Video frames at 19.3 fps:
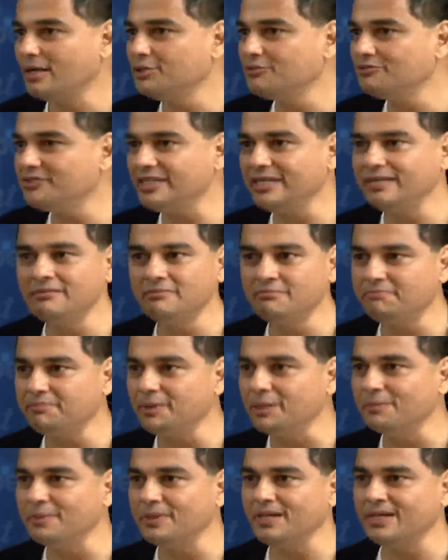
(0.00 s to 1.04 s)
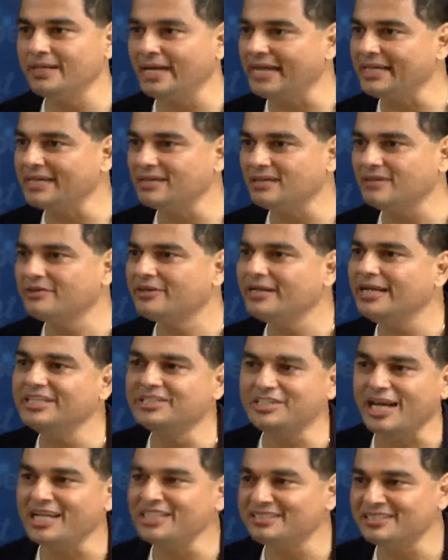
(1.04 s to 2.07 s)
You've seen Purple, Nykaa really
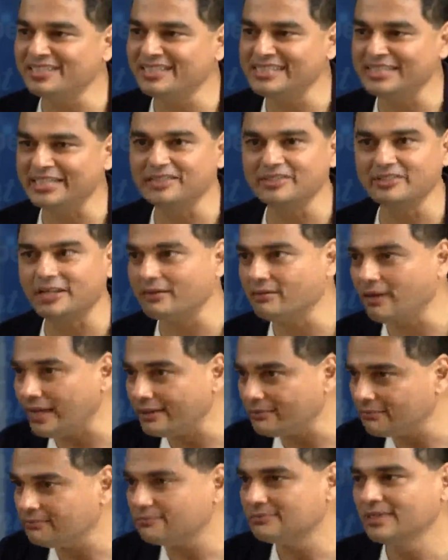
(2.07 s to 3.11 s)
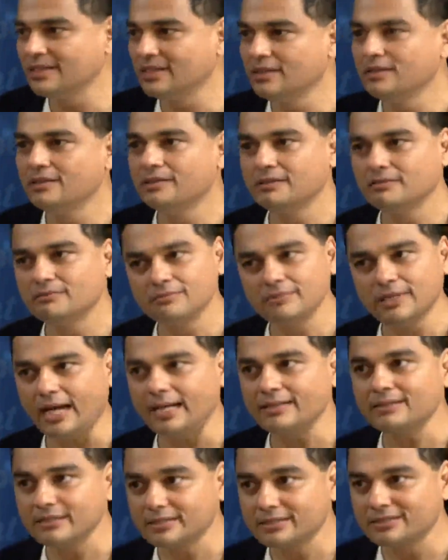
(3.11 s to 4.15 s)
challenge that status. And
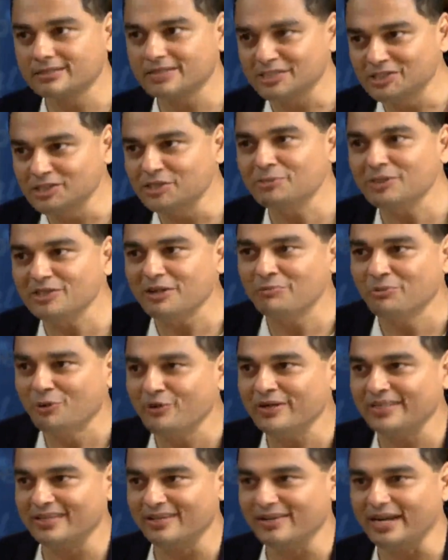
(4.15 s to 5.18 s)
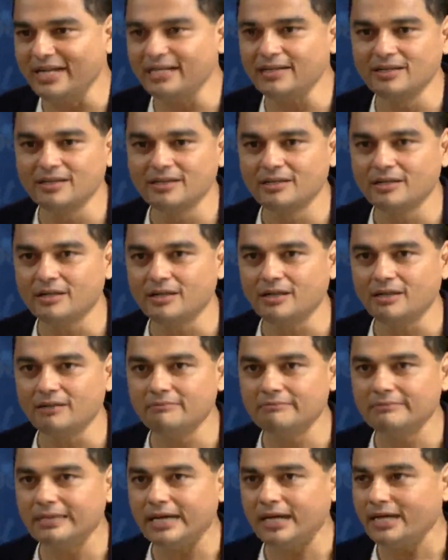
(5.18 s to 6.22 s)
consumers are moving there, right?
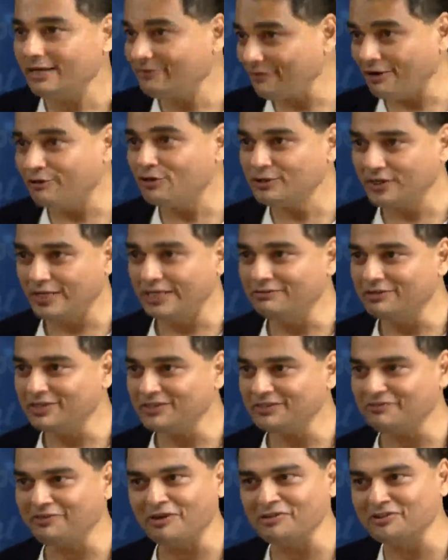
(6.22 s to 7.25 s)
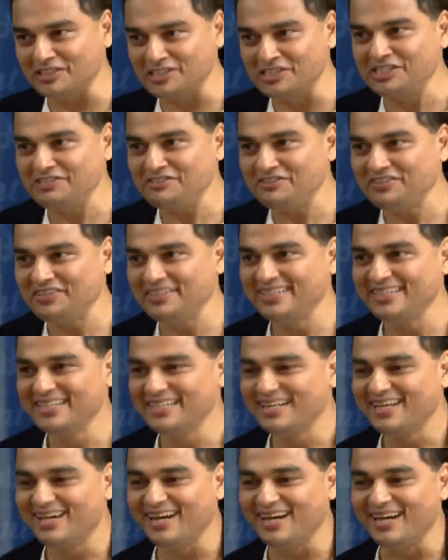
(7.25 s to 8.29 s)
If I was Levers, if I was Sanjeev,
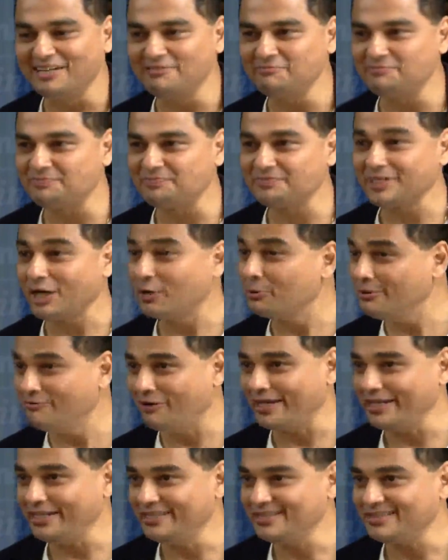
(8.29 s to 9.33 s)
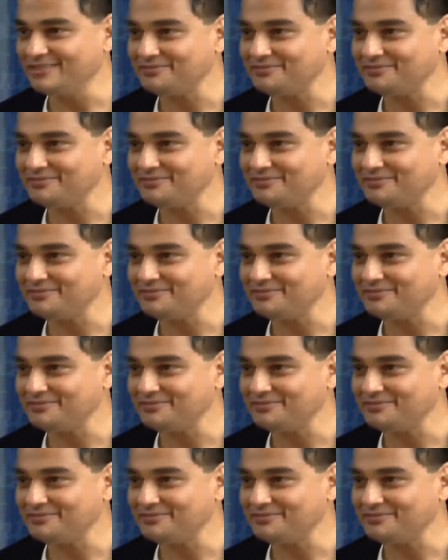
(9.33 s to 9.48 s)
I would be worried.